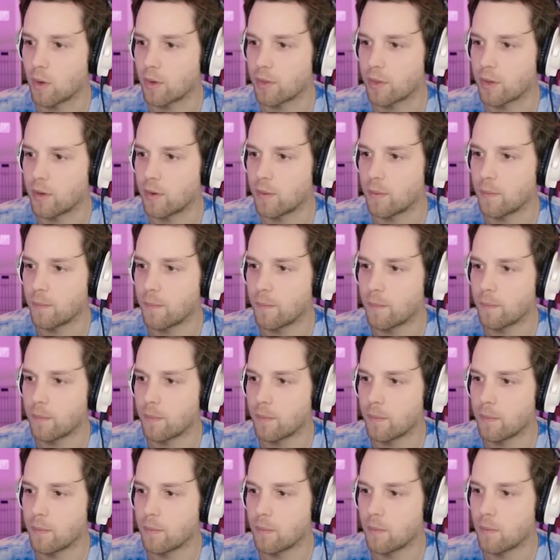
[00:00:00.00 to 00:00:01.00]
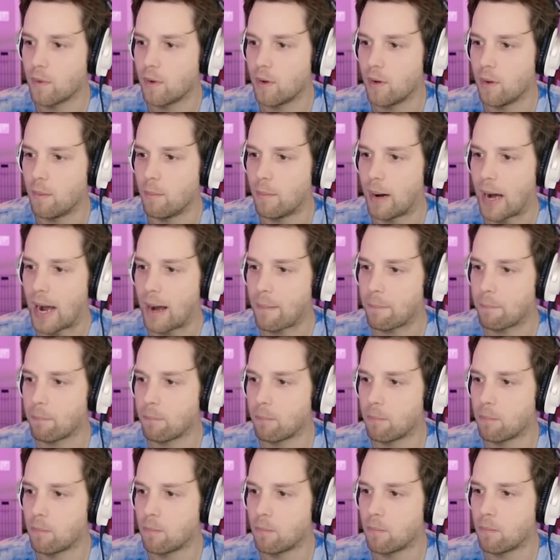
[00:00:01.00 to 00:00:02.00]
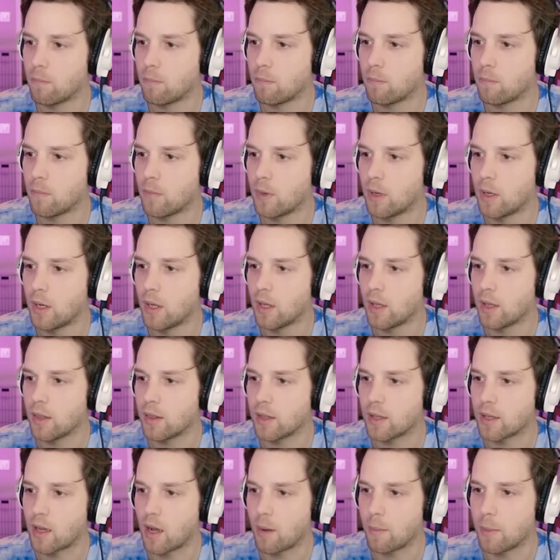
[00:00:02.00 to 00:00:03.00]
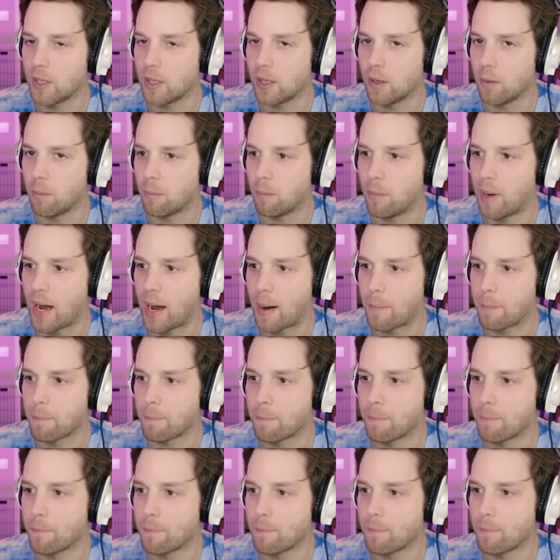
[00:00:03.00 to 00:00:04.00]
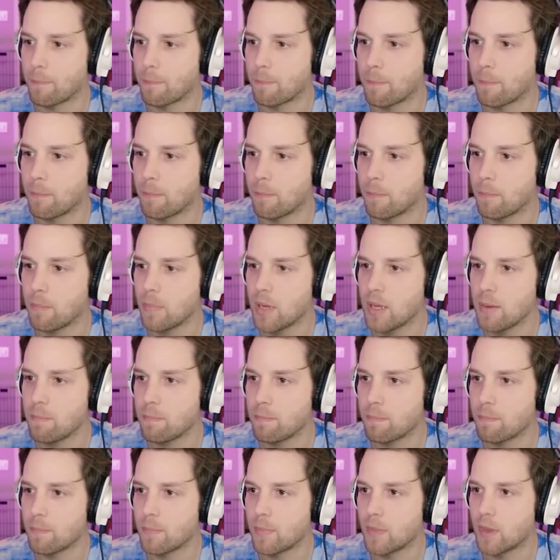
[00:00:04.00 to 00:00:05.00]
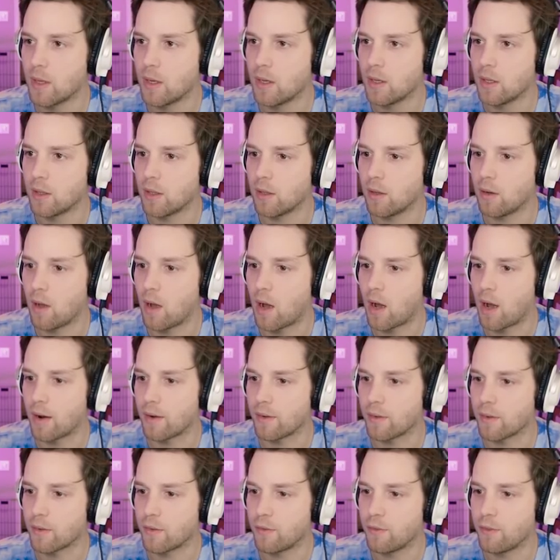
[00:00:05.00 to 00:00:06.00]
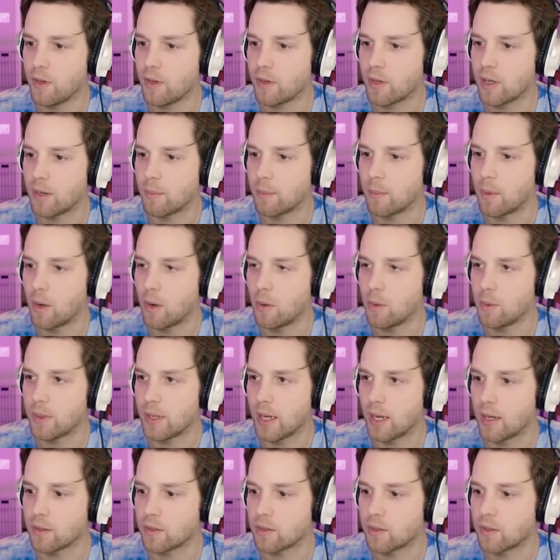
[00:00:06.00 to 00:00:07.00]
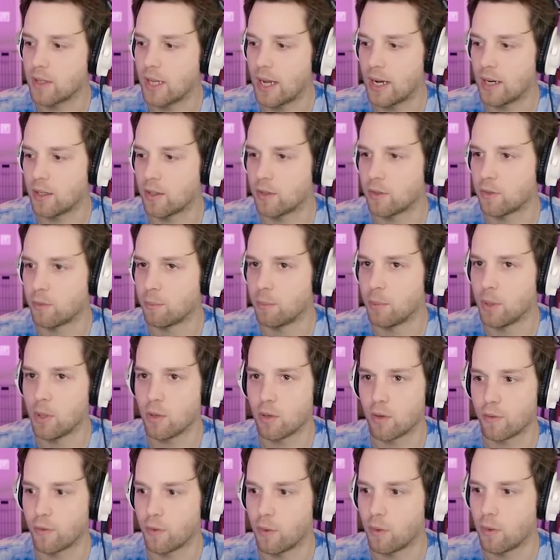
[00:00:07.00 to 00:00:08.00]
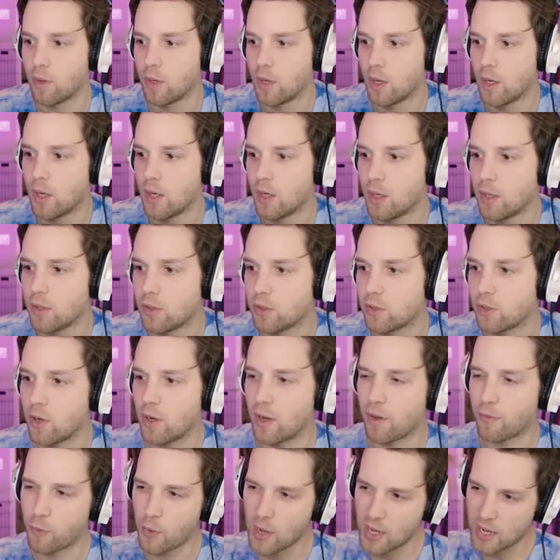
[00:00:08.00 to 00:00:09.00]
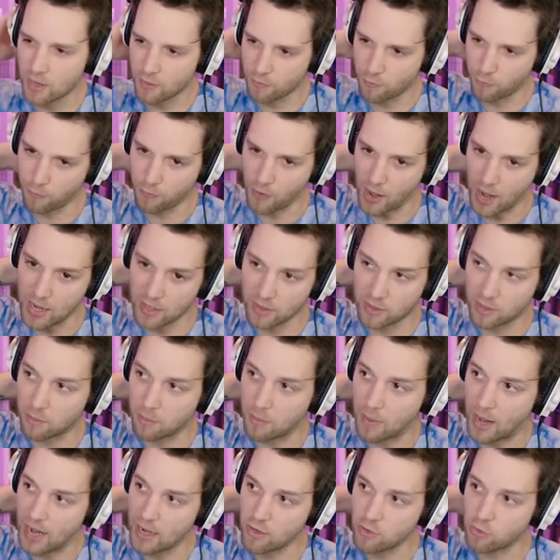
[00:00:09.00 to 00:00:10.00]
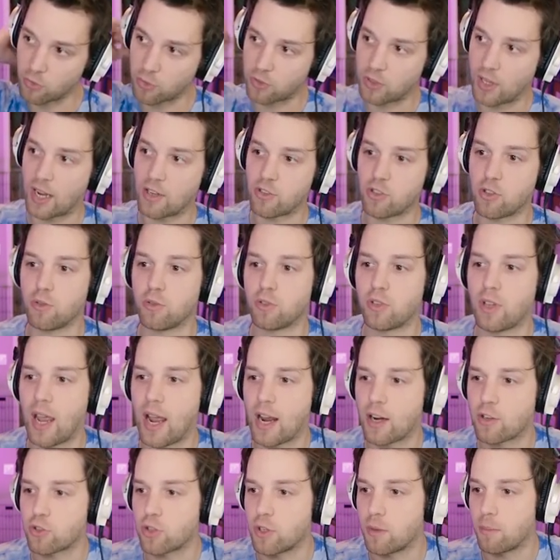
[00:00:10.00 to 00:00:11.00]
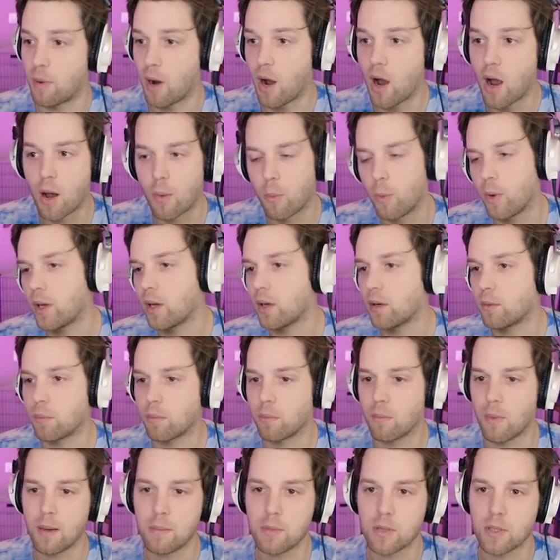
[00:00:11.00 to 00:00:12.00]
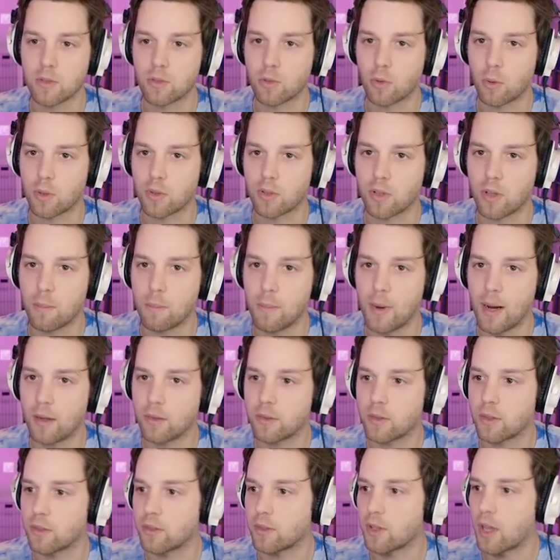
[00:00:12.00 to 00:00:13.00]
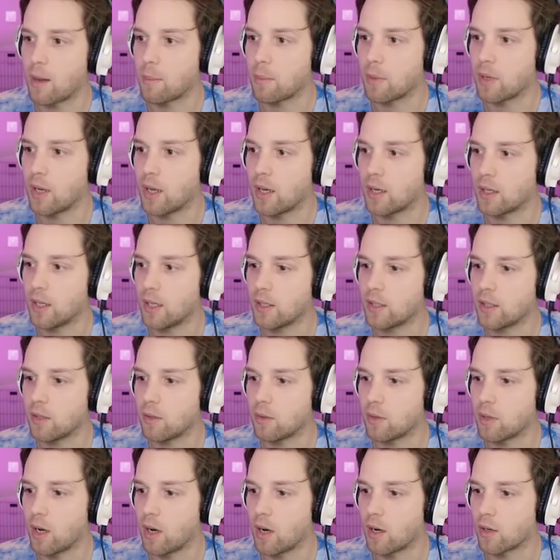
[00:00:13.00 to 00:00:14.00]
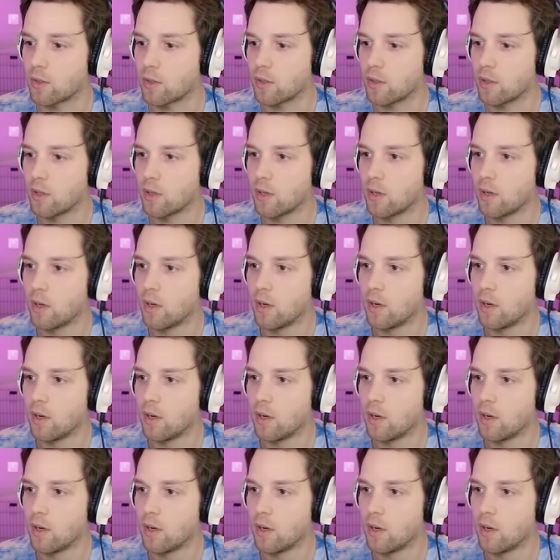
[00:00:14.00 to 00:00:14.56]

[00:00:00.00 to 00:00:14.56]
Worth it. Bop. They call me Lil Bop. Beep. Little Haunt. Fear him. Oh, yes. That is beautiful. So if we can find some angel statues to actually bomb, we could maybe sort something out this time and, and get the new character.